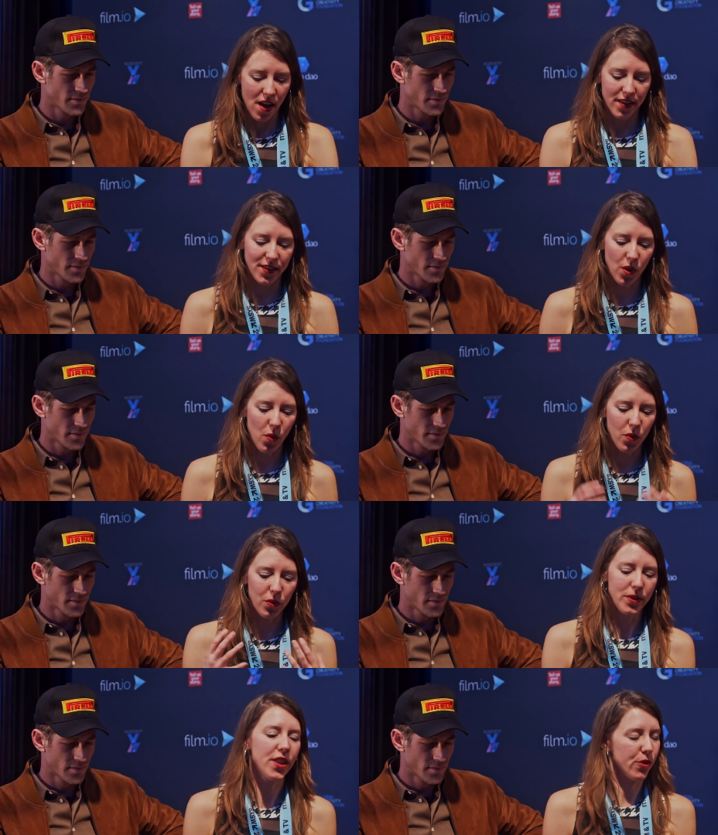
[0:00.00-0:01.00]
Speaker 1: So,
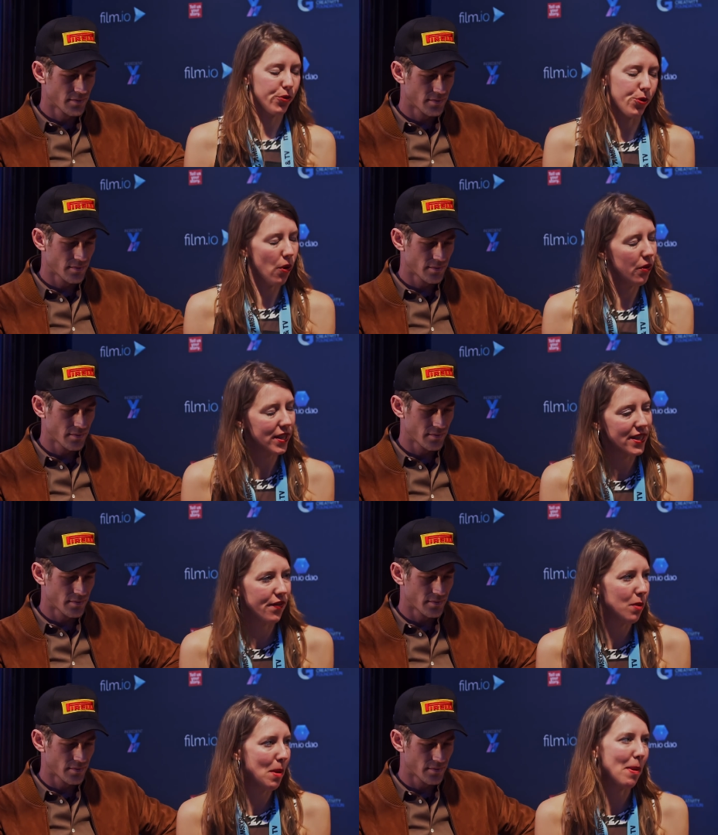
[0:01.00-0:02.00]
Losing Control is a
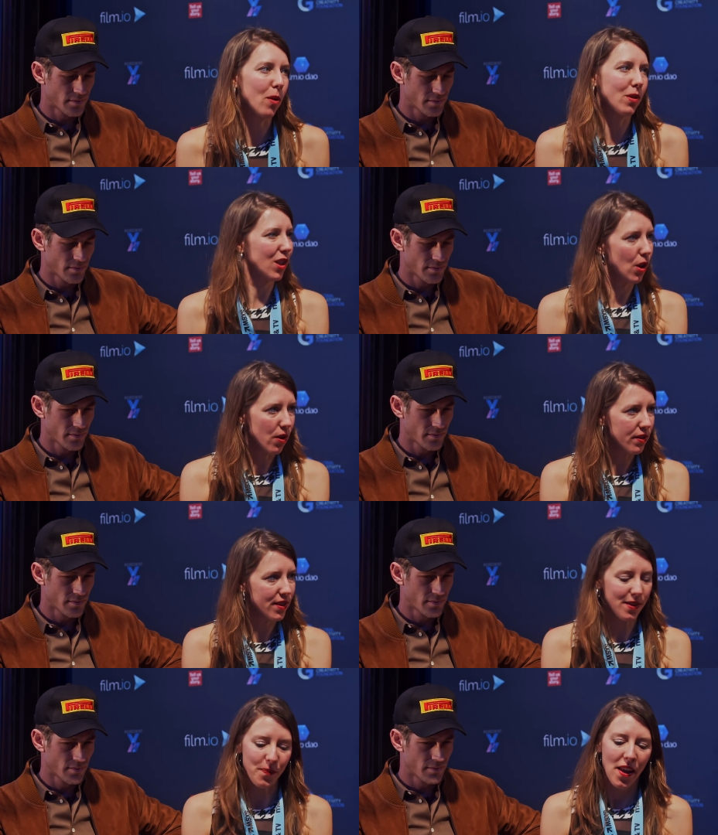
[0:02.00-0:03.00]
film about
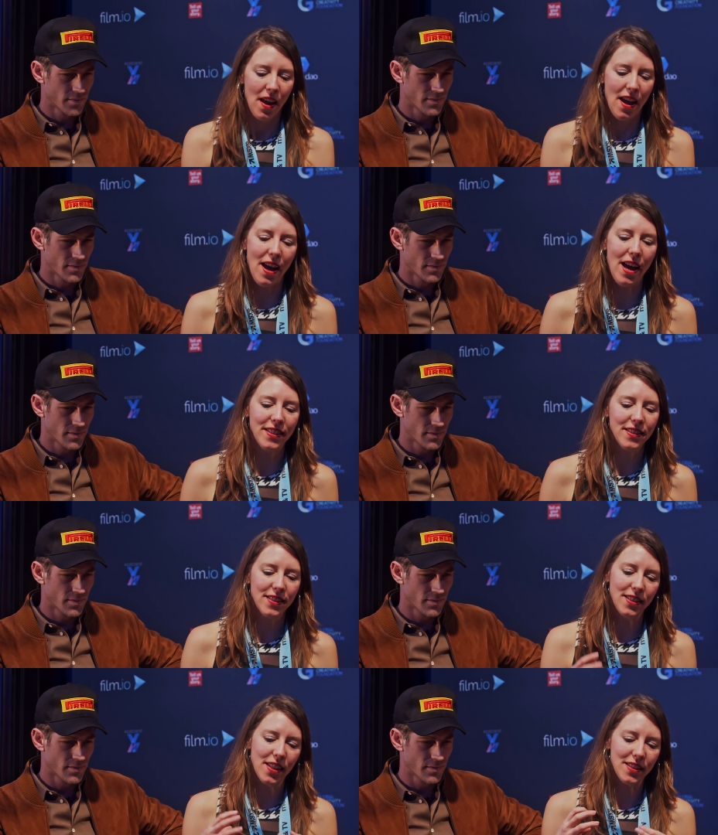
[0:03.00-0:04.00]
loss, and
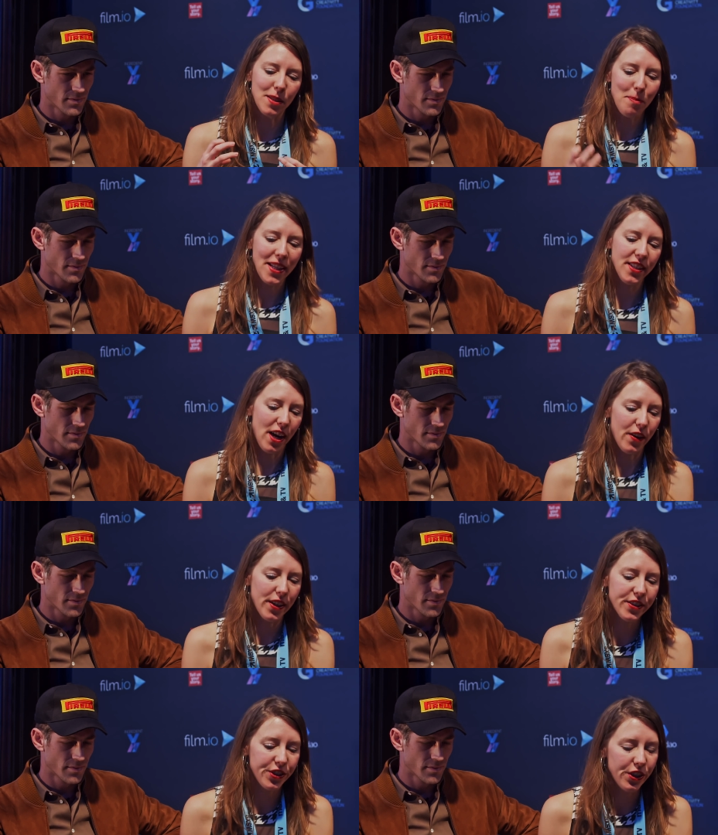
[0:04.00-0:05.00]
the main
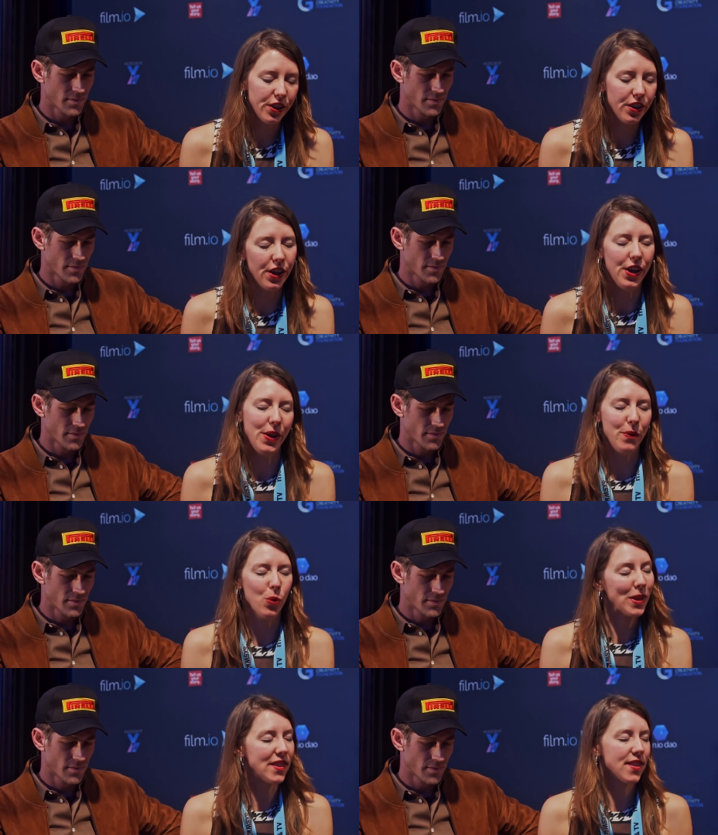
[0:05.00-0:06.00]
character uh,
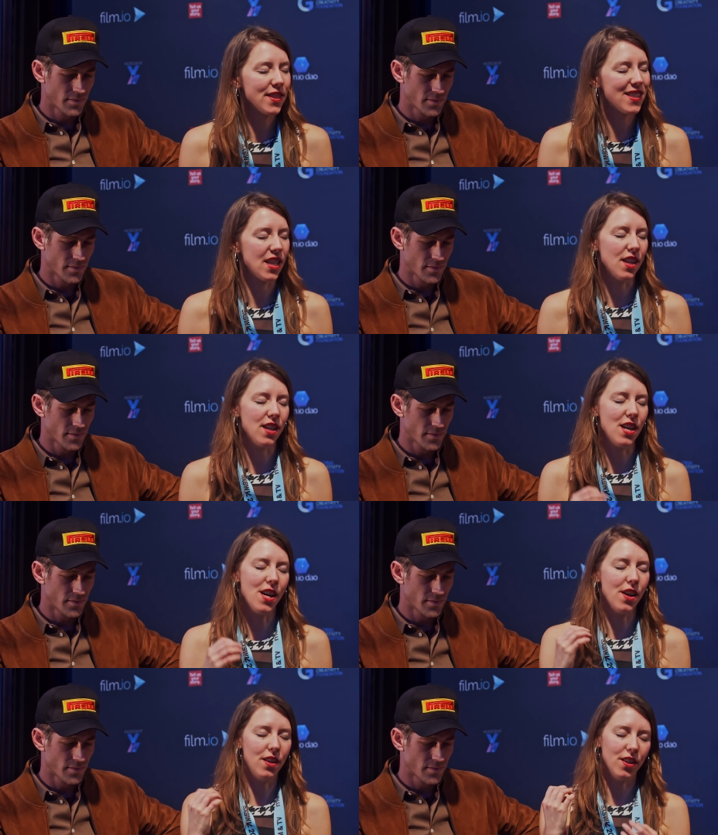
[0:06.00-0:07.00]
witnesses
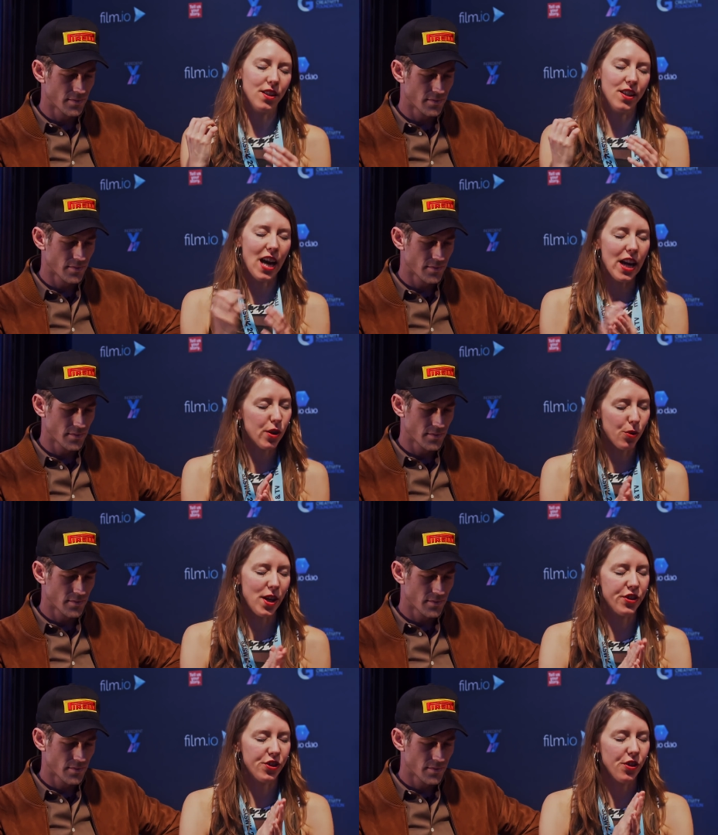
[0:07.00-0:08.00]
a car
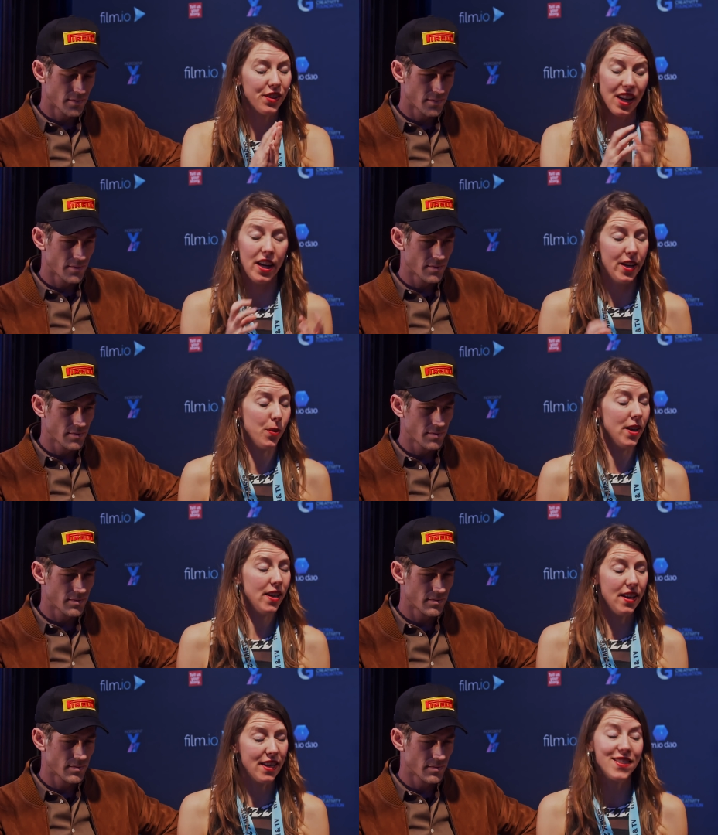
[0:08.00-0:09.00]
crash on the
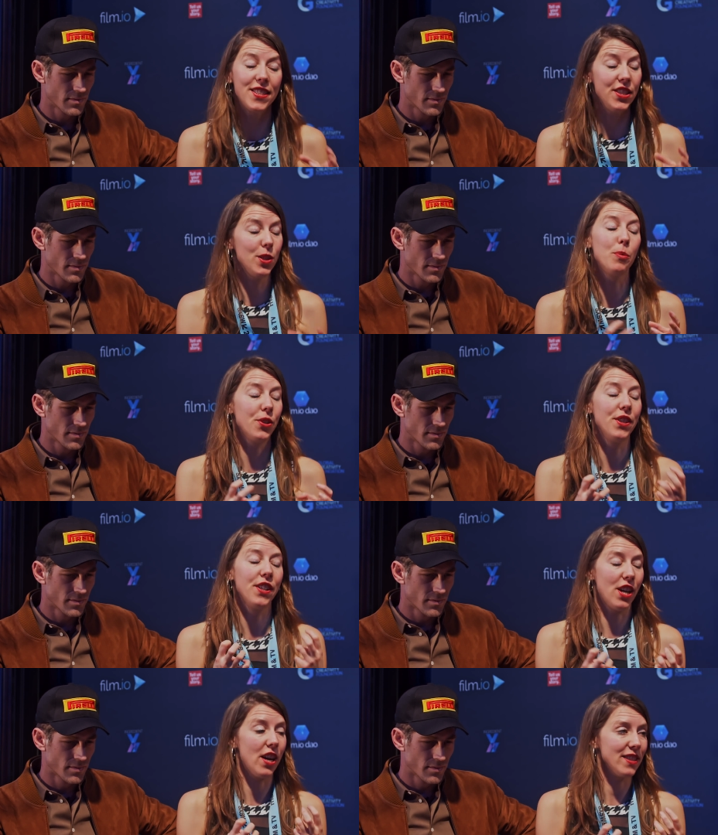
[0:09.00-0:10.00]
highway and sees the burning
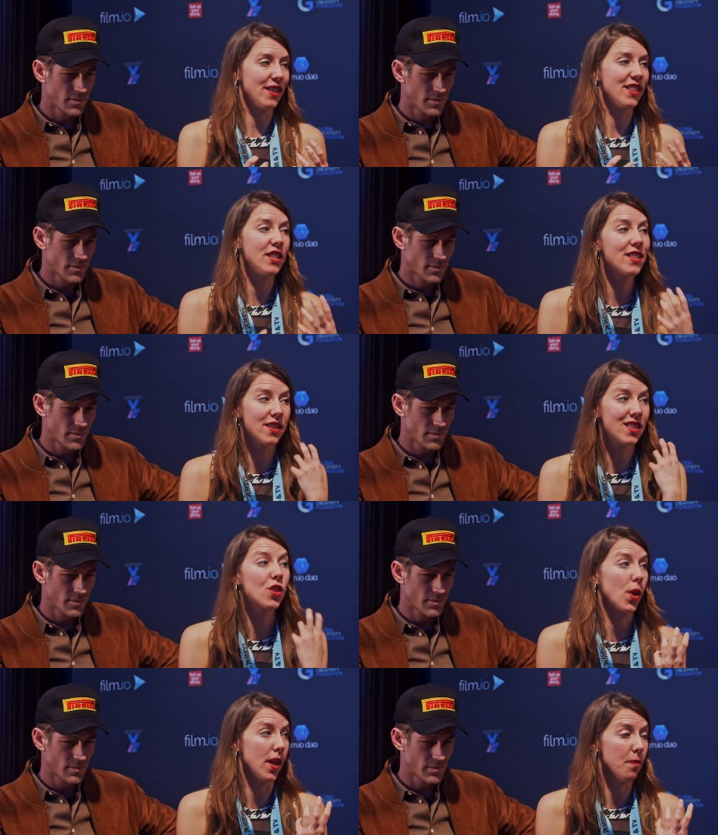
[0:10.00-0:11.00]
cars and hears a
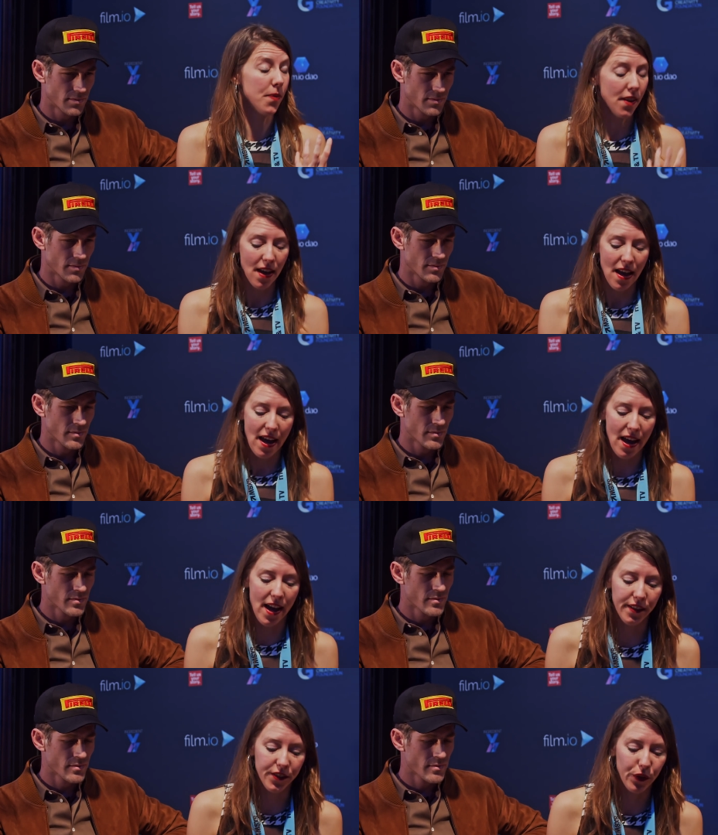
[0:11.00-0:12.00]
scream.
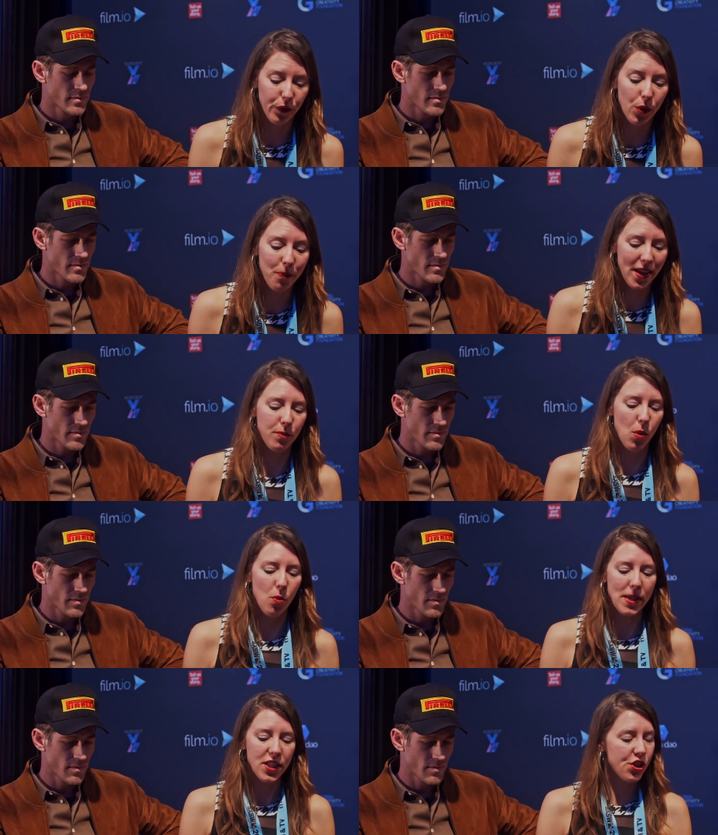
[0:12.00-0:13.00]
And from that
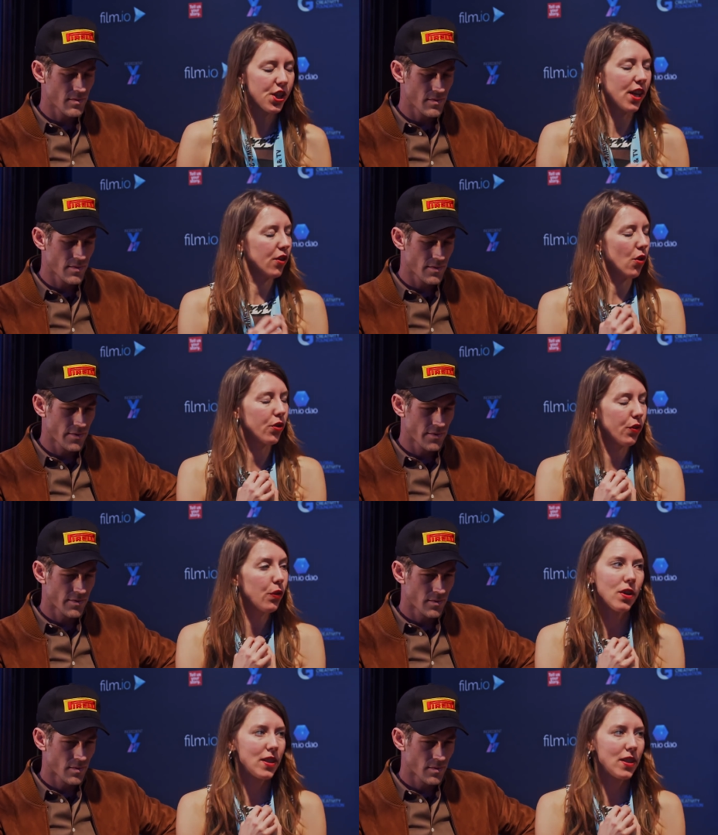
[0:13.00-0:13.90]
moment, she cannot fall